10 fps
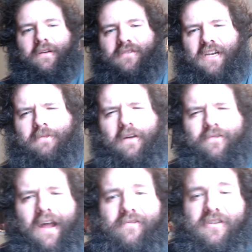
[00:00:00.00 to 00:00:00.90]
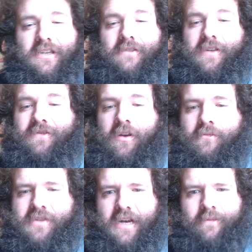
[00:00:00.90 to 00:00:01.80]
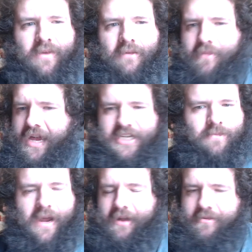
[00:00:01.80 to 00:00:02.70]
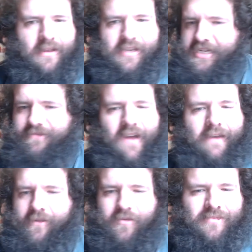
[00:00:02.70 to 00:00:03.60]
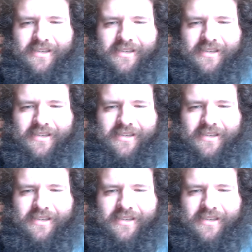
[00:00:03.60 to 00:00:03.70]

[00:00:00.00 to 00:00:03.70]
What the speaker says: Seen about 5 or 6 of his films, and I've been amazed by at least 5 of them.